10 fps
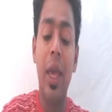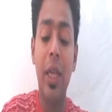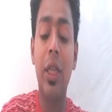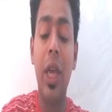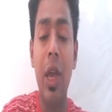
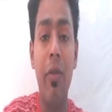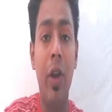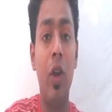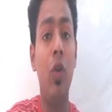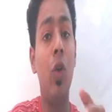is
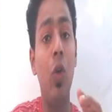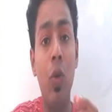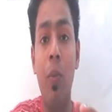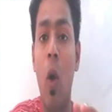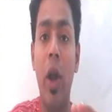given to
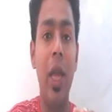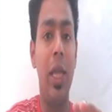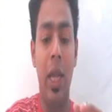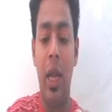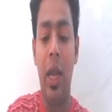2
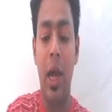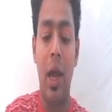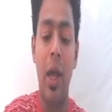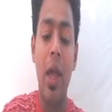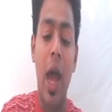bodies in
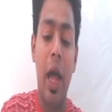India,